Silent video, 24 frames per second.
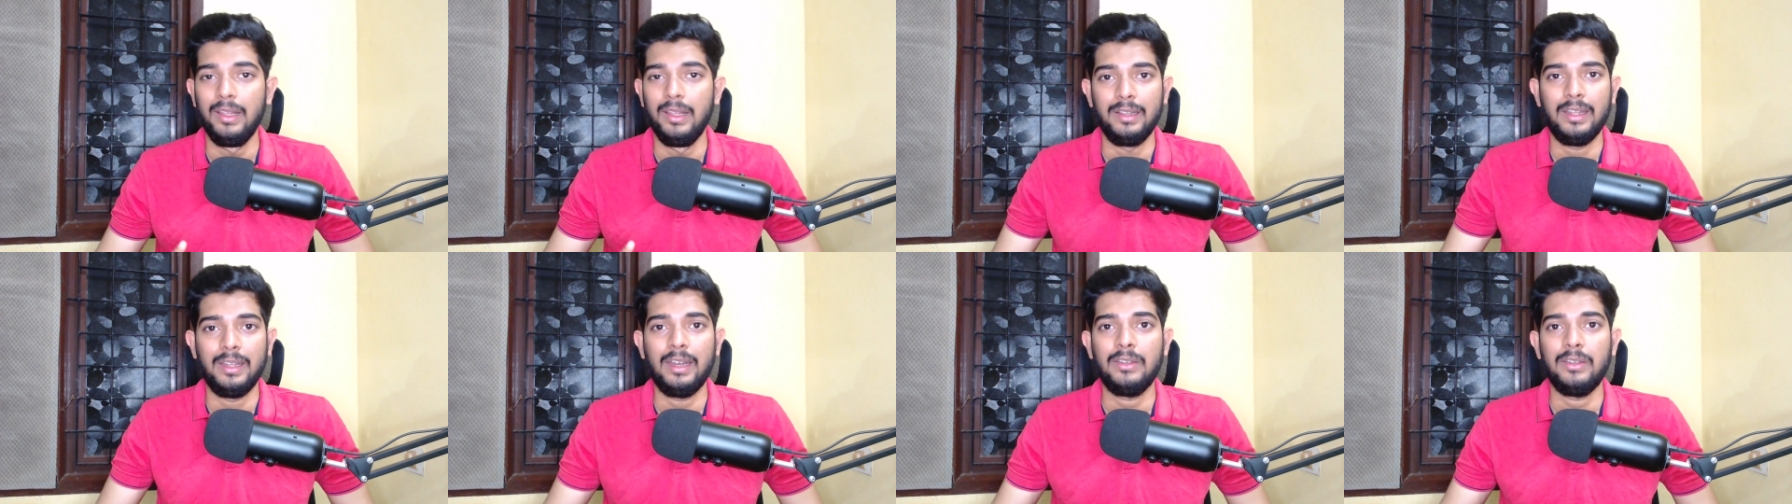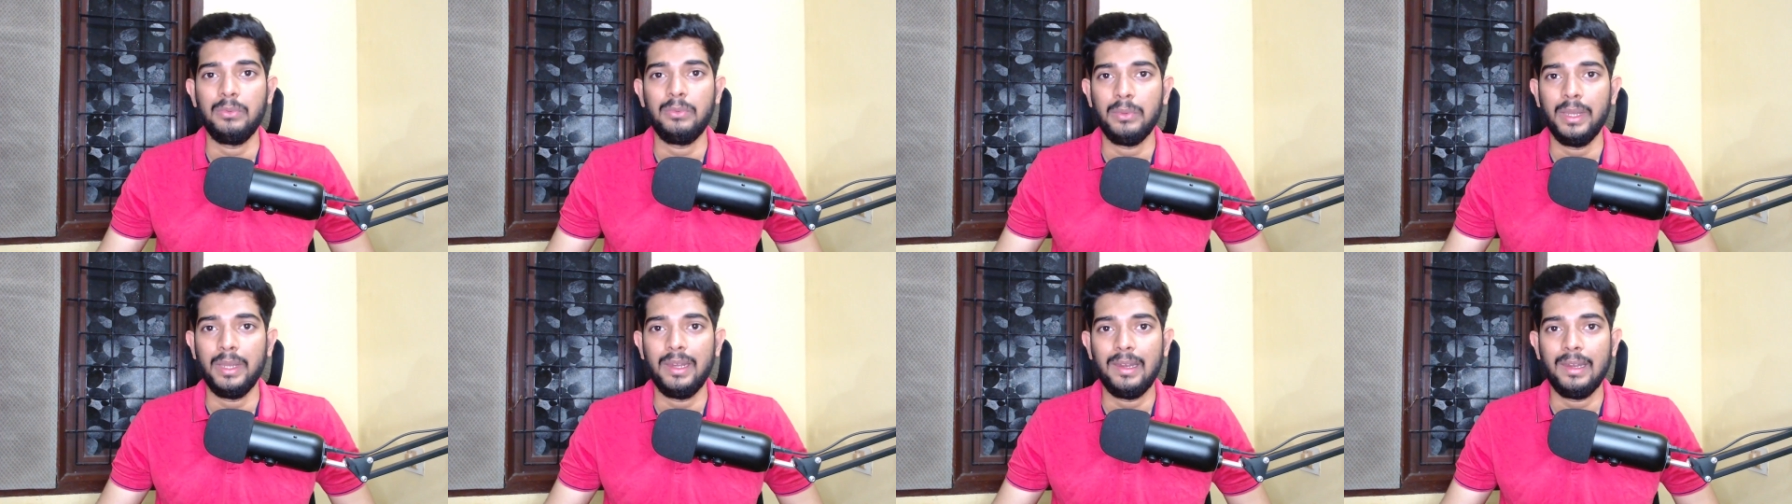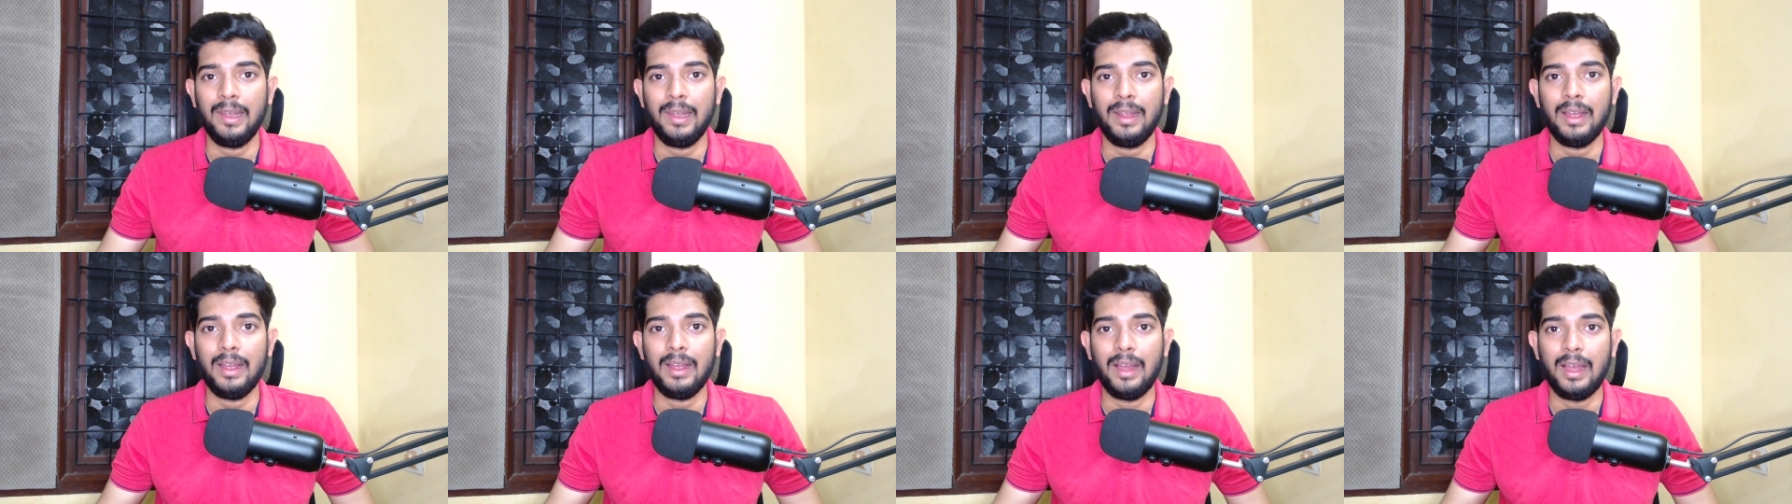That's why,
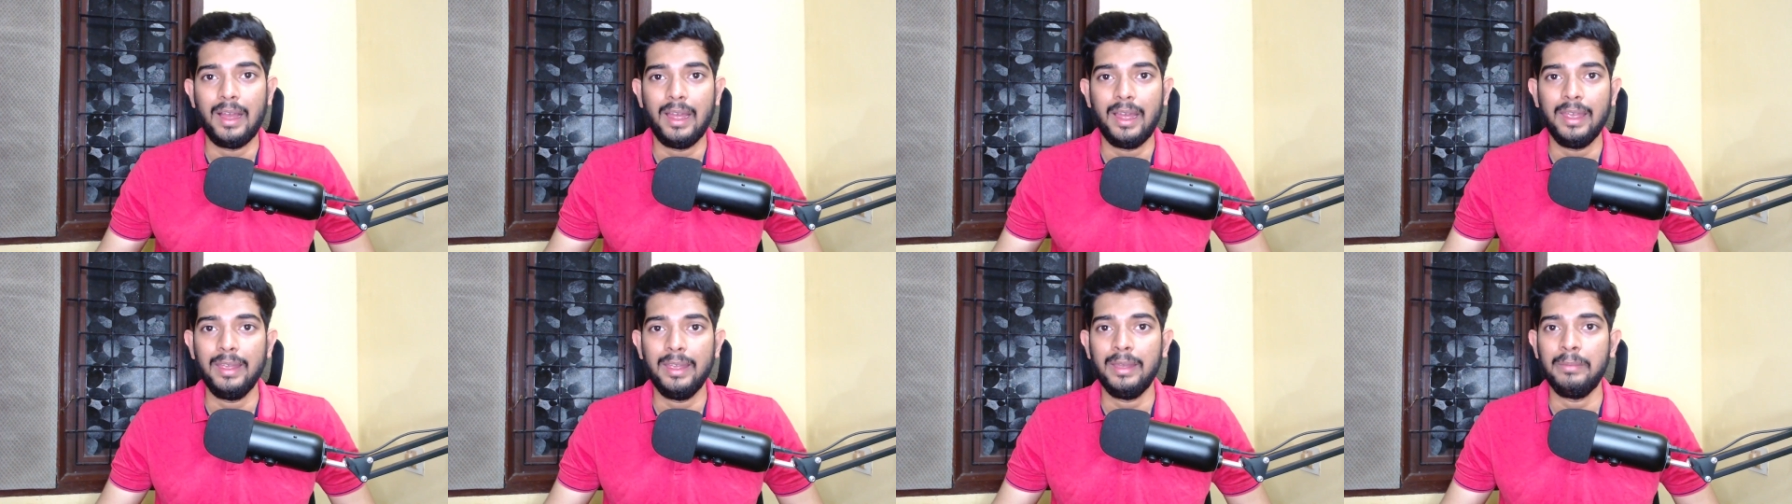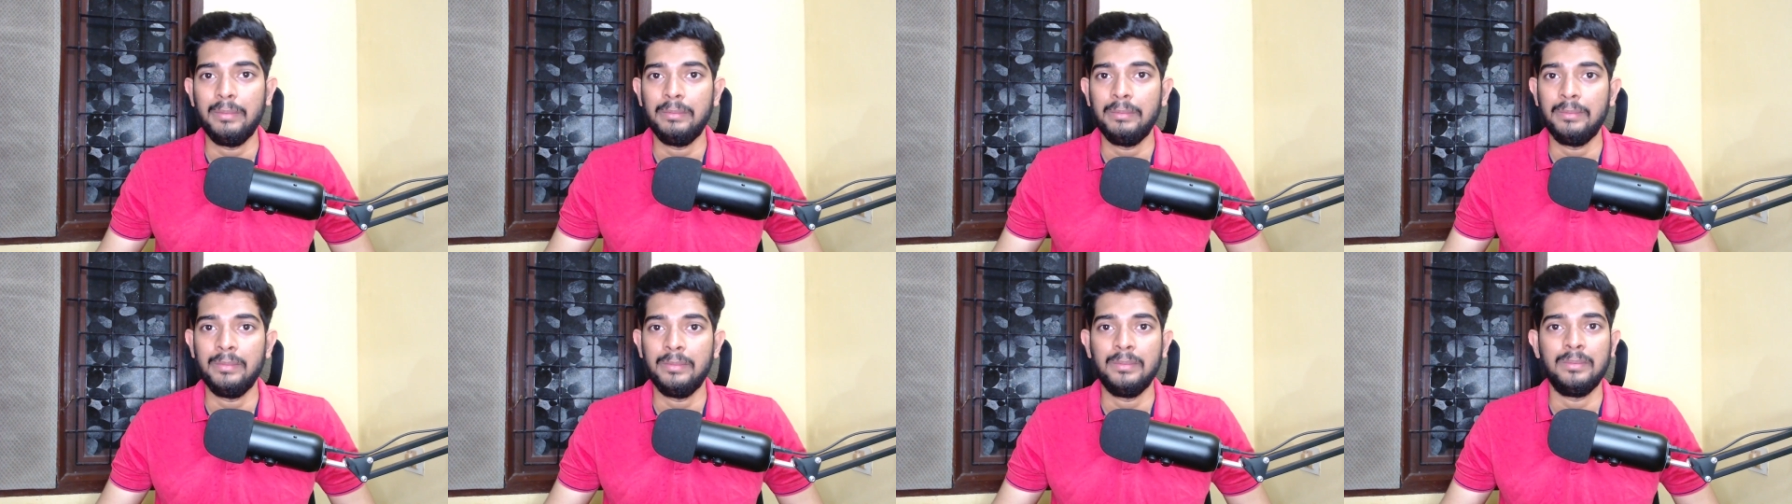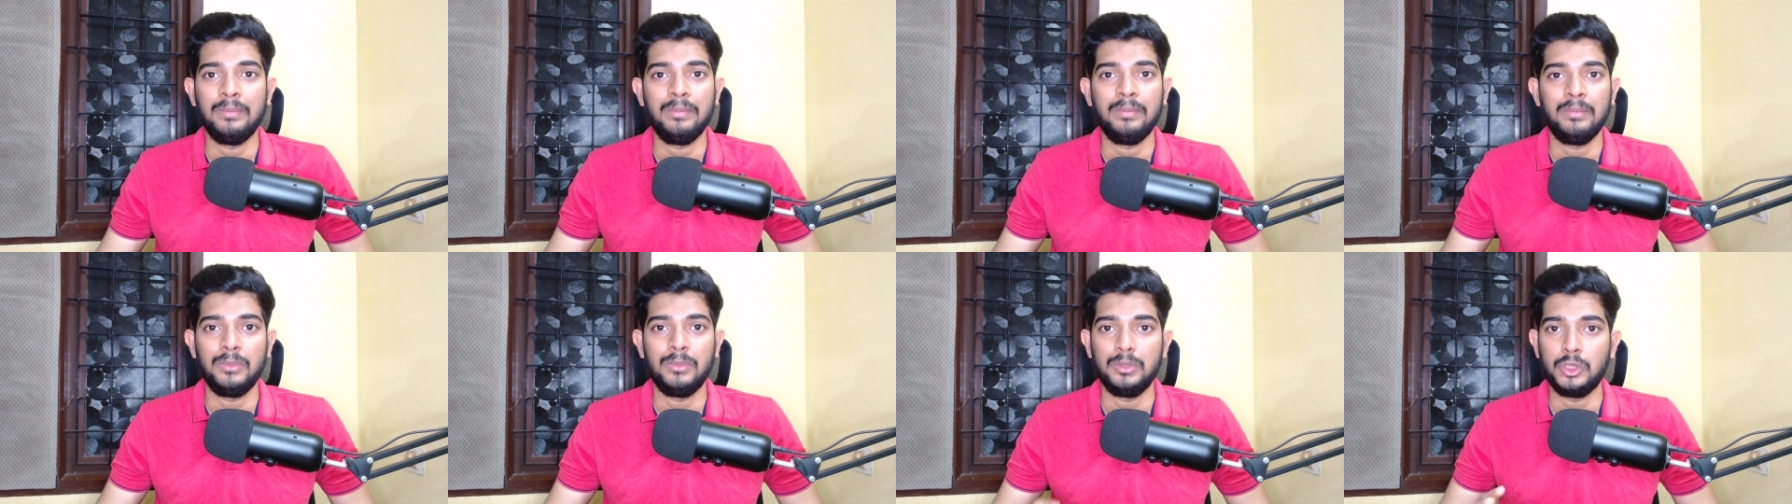like, I
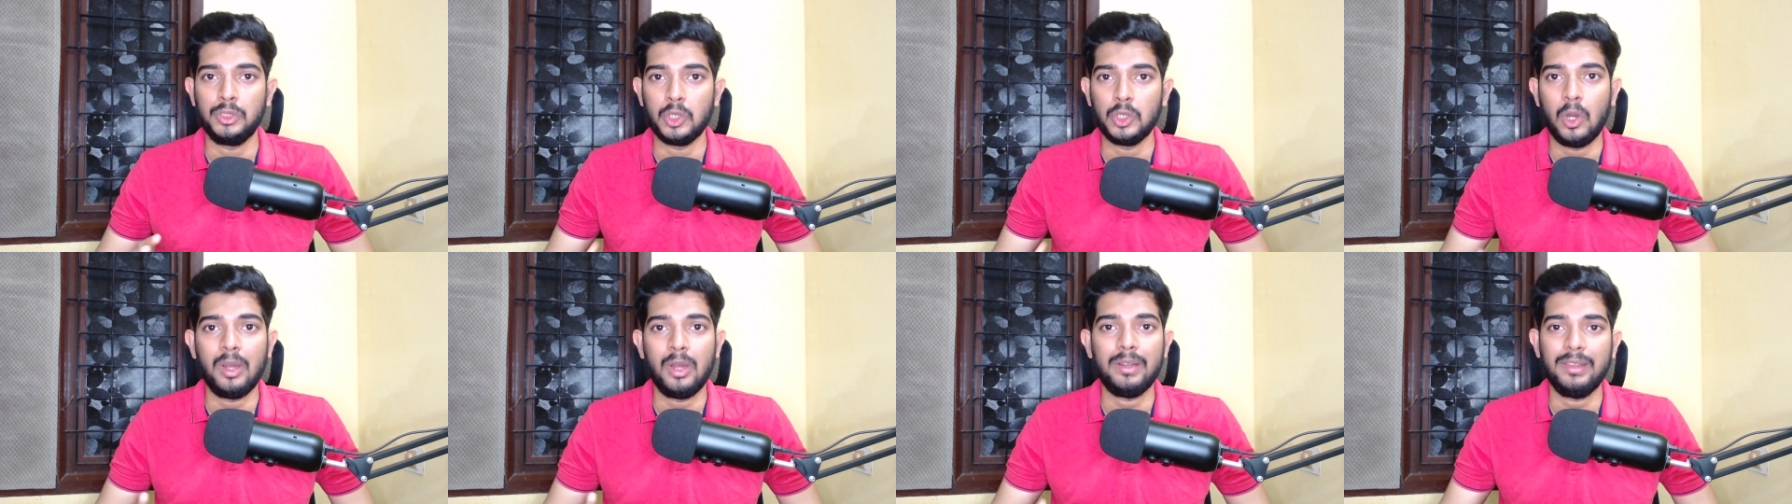am sure